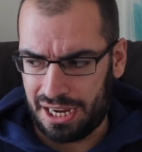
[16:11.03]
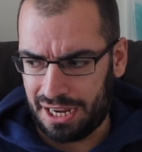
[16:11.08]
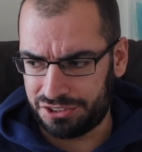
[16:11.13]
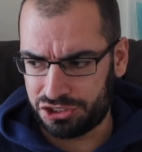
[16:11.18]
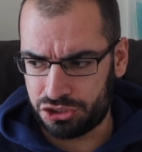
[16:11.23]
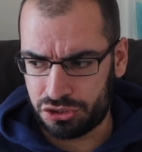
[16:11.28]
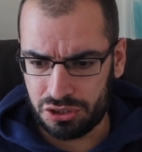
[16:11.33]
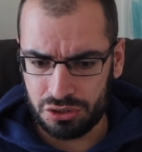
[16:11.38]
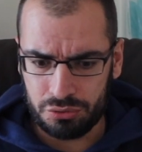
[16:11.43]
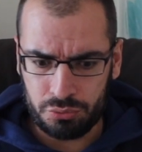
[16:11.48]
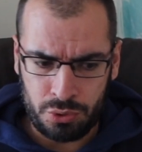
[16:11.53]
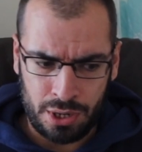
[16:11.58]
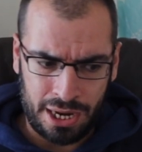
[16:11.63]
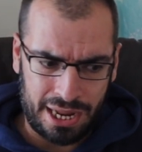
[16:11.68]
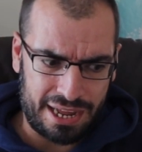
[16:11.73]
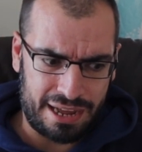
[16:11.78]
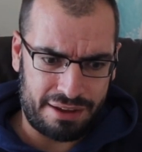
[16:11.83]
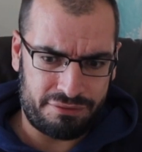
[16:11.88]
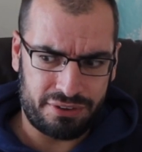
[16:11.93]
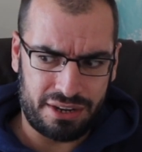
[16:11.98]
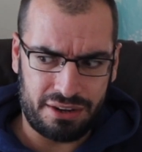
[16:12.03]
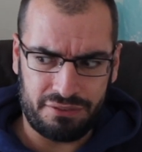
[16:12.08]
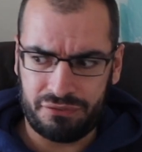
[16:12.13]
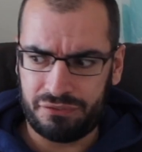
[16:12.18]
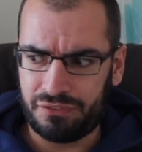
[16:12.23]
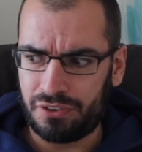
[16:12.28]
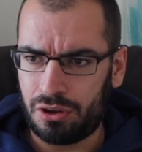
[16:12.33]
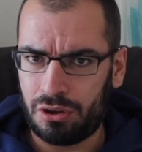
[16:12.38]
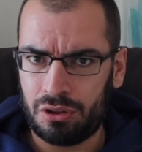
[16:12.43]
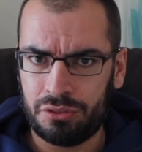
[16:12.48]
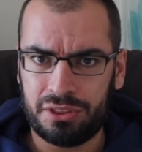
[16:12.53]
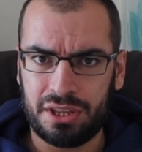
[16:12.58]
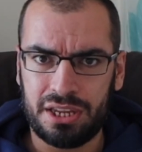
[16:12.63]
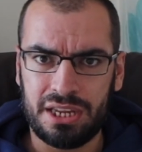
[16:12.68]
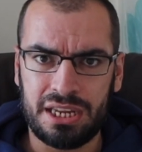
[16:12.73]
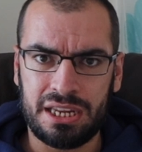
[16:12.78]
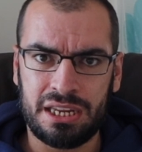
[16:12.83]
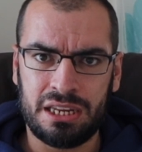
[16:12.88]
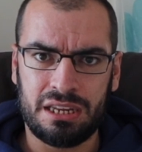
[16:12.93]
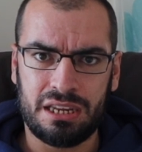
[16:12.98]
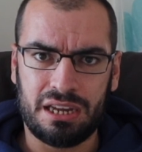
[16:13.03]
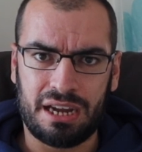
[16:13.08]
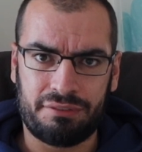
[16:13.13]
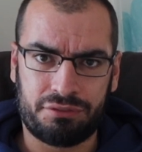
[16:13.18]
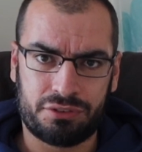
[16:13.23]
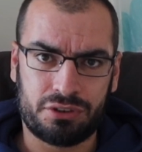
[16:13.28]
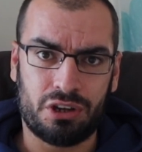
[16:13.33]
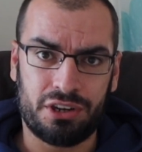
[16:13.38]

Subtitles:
I do have it I've